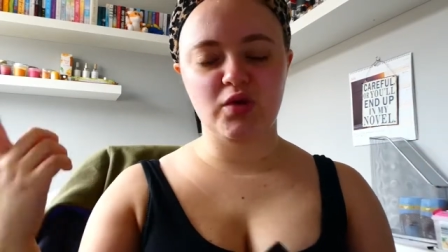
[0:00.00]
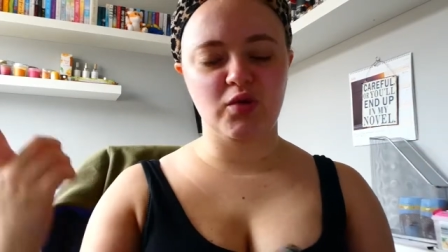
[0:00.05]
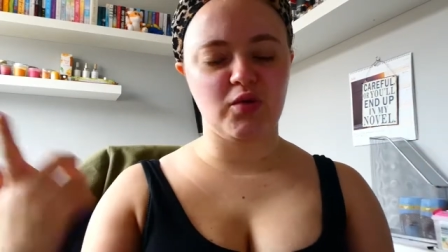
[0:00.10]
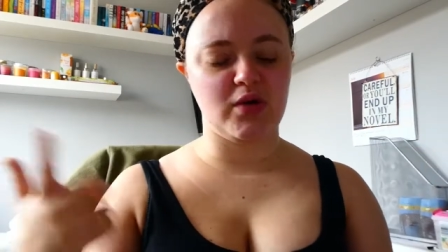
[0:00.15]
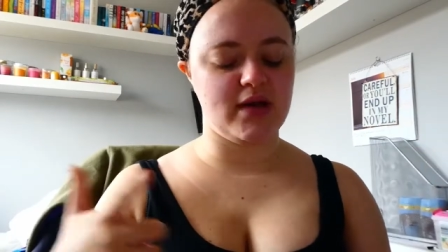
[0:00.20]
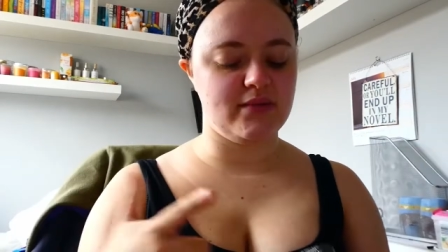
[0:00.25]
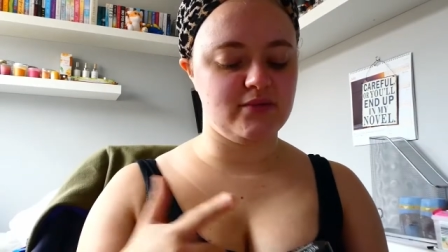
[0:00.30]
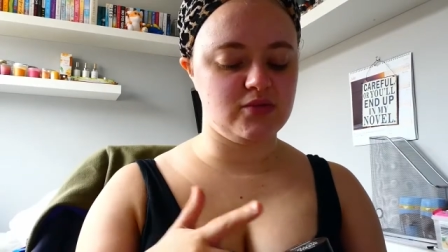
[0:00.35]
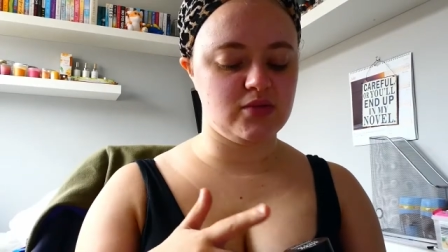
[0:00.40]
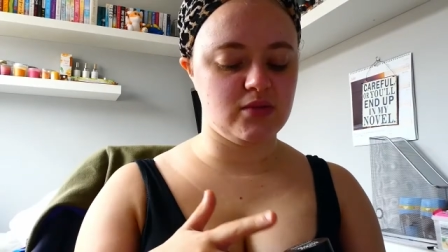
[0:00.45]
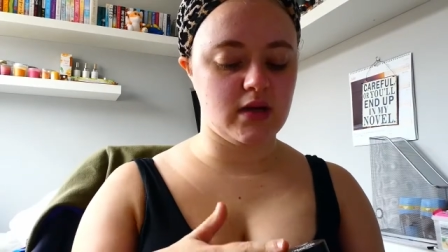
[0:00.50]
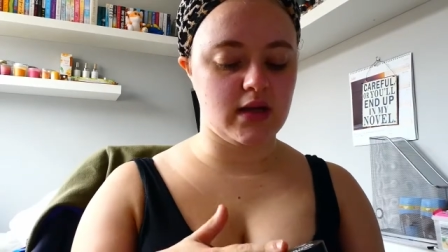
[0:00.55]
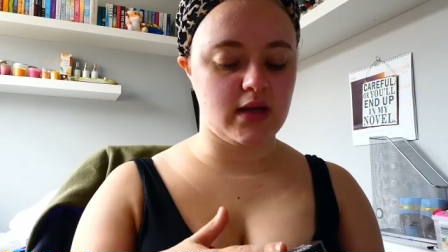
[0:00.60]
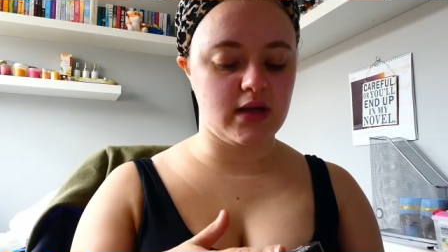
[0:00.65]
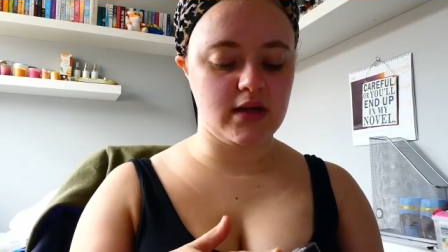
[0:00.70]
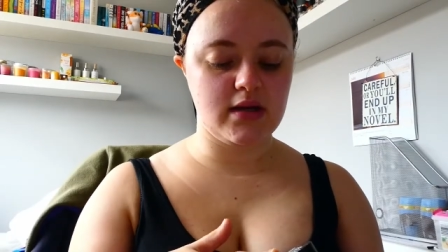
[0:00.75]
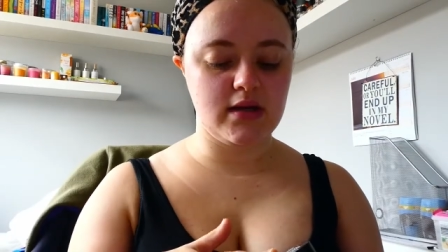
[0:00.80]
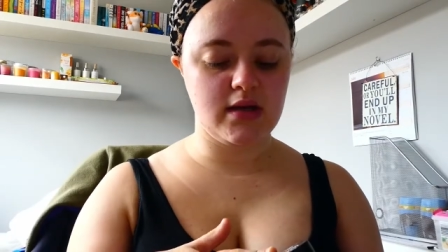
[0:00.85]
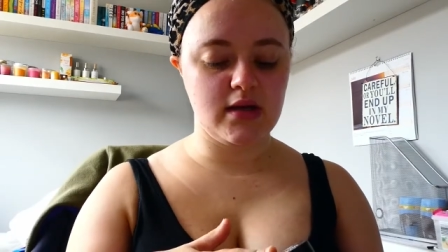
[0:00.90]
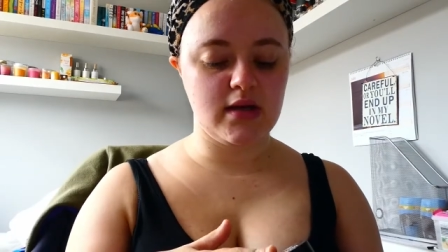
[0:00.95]
when I'm
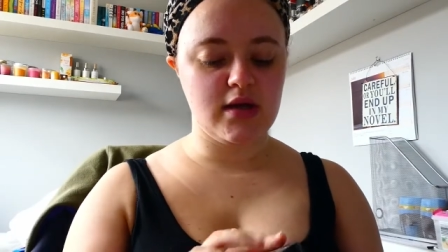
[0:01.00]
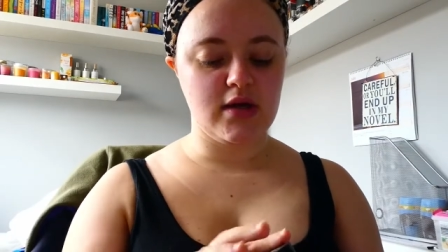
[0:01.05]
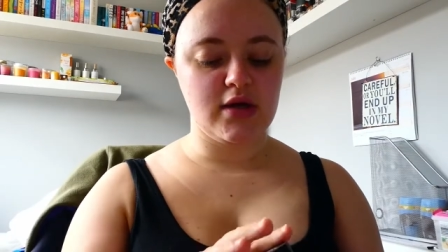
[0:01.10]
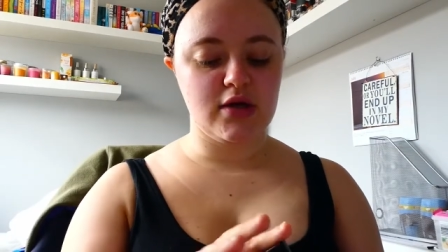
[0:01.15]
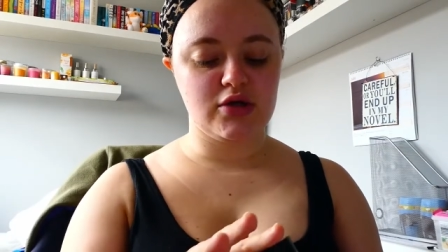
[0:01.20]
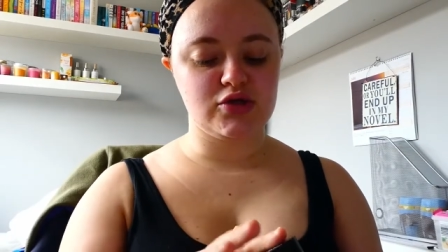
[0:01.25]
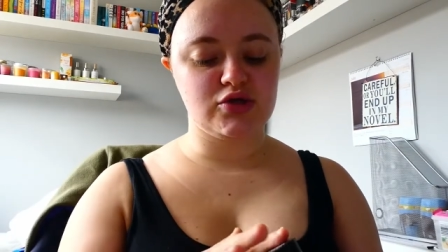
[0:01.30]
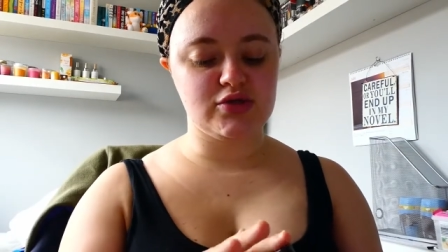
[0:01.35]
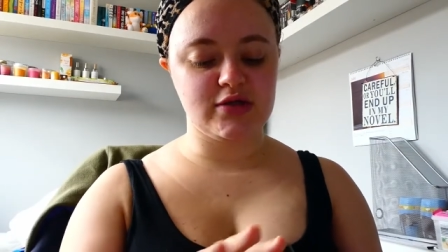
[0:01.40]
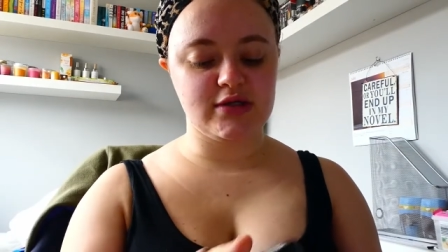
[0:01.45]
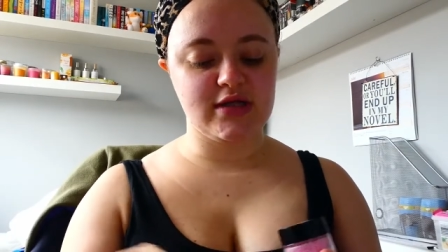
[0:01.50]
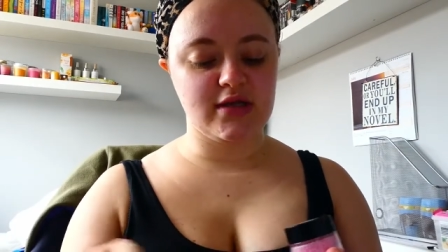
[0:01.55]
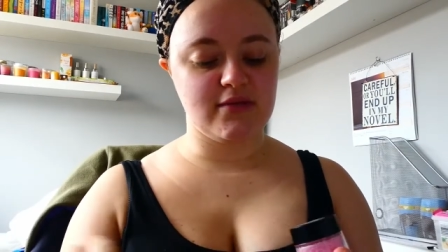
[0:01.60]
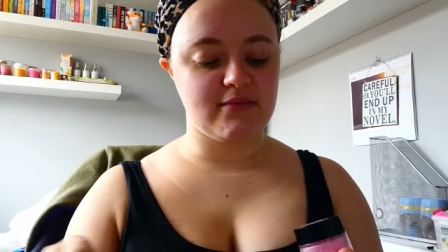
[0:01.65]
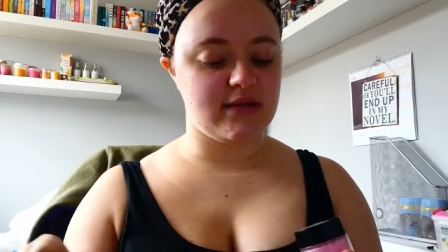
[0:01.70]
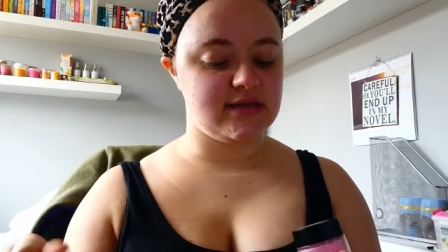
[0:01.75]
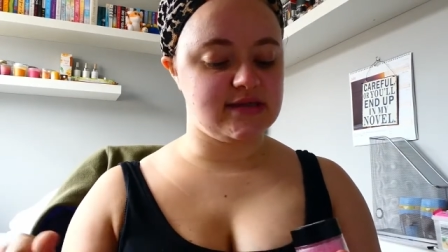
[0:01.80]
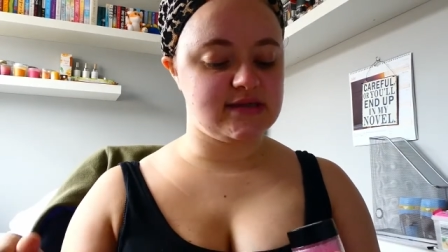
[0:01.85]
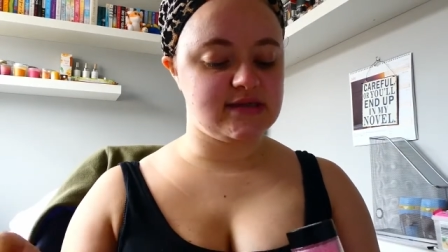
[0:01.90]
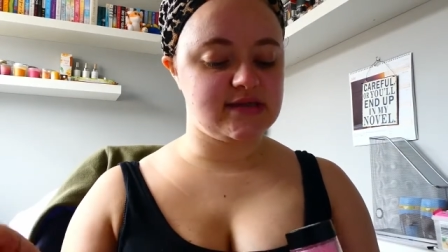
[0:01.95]
like treating
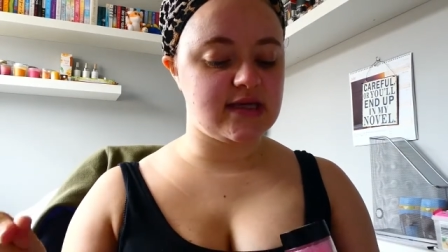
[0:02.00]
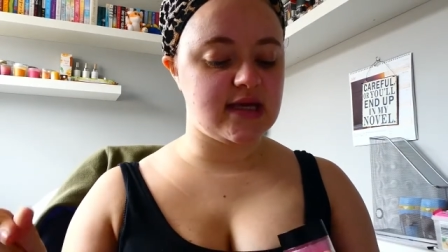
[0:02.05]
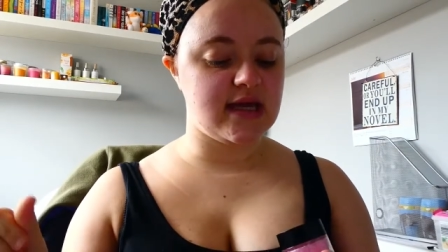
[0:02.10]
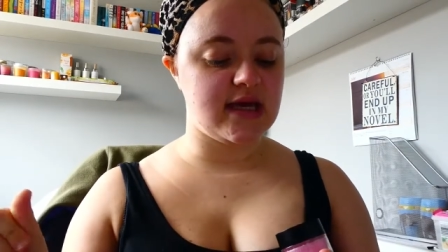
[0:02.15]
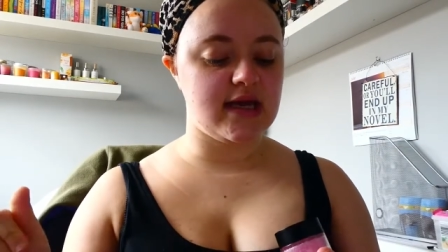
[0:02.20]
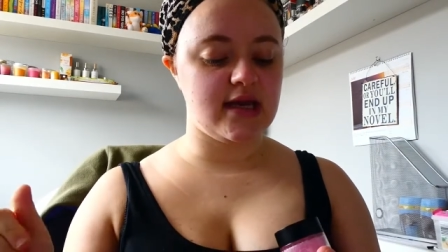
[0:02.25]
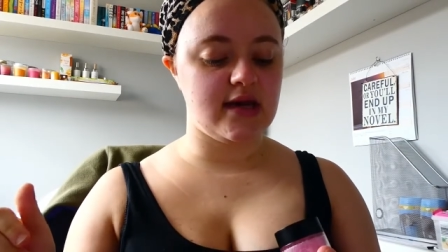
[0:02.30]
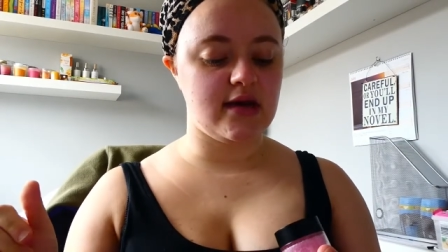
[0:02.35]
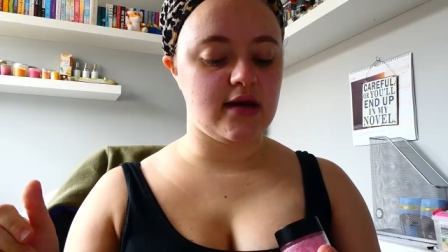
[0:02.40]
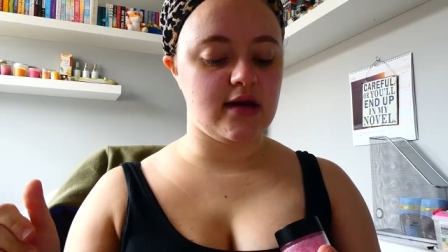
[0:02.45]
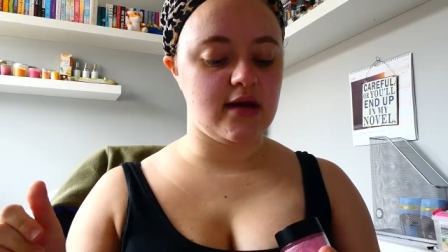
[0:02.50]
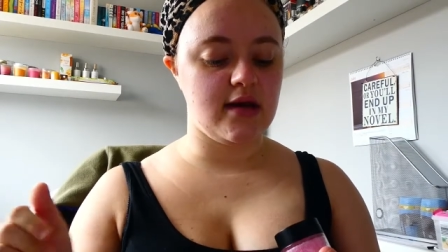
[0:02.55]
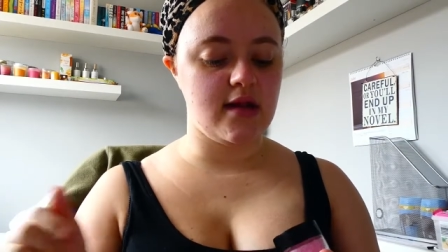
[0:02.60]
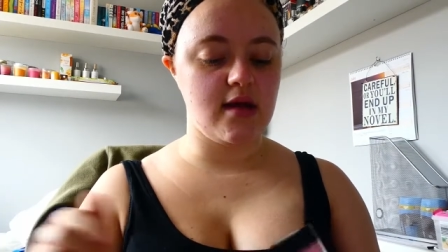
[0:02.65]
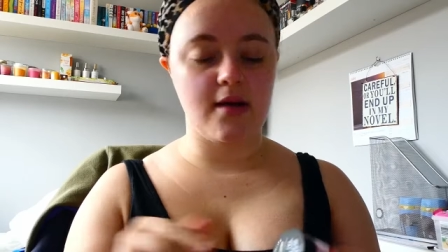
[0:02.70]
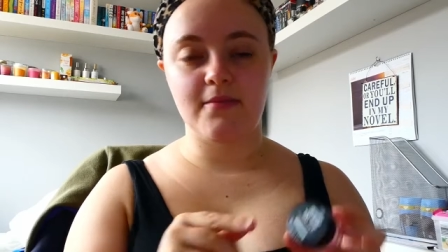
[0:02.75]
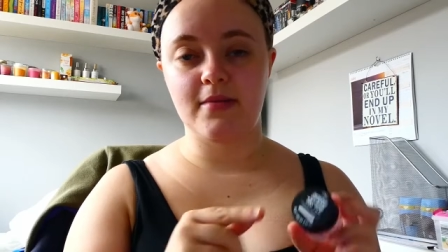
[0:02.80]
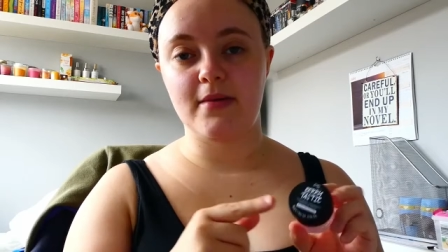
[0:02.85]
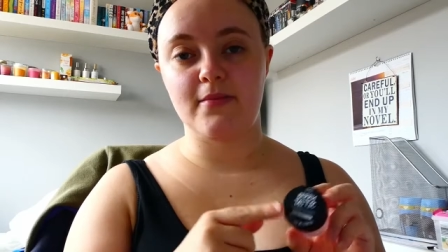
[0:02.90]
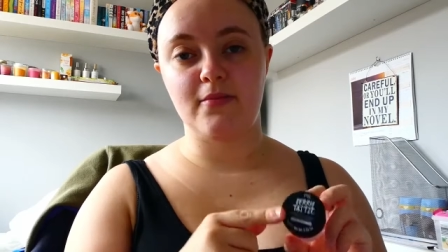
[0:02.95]
my skin
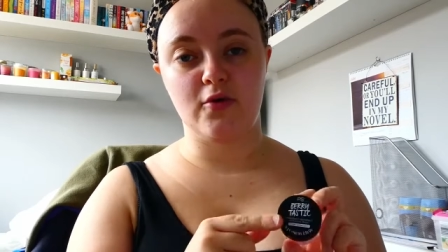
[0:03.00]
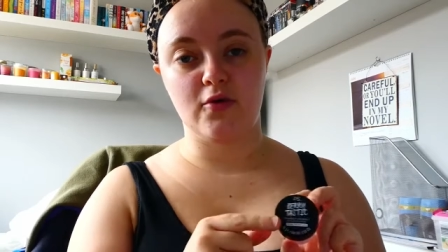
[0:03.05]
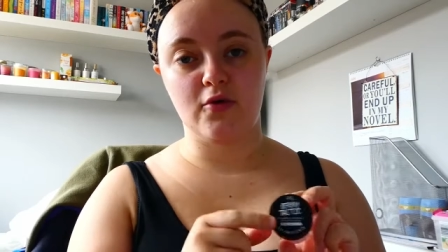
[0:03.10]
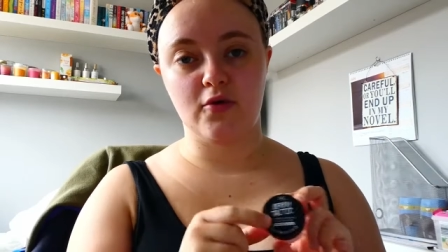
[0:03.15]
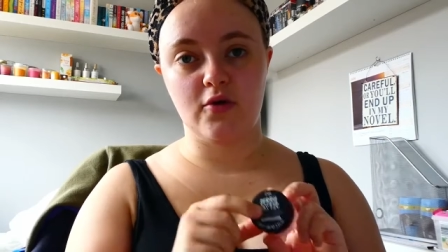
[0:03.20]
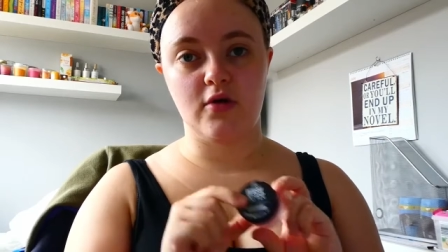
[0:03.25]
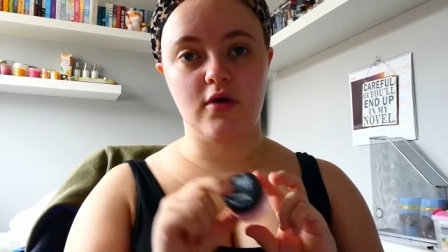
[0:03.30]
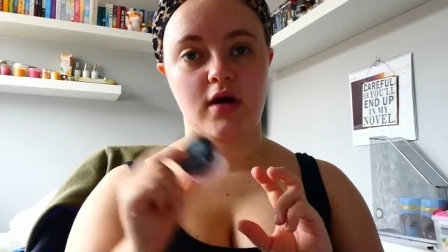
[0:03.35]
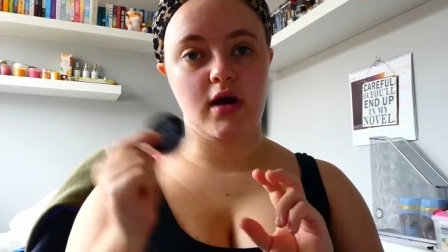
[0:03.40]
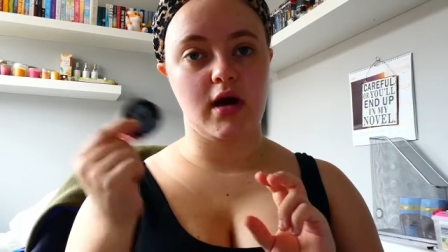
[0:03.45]
a bit more.